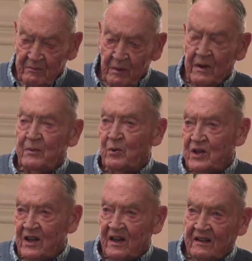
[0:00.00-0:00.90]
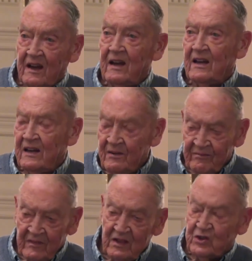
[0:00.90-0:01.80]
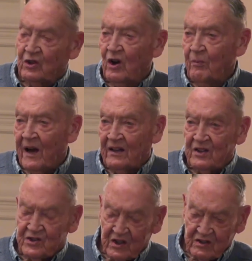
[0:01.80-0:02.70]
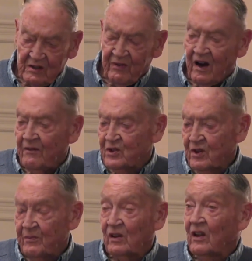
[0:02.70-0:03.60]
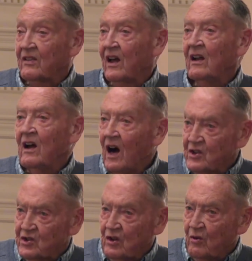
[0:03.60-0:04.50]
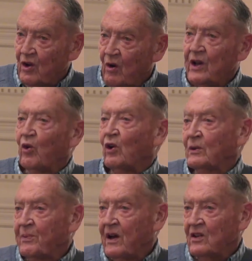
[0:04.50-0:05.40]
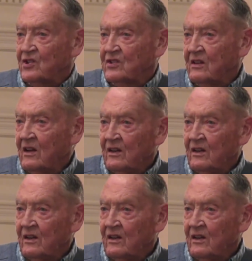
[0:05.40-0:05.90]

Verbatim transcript: But maybe when you get to 80, you should go back to 65 or something like that. I just don't know. It all depends.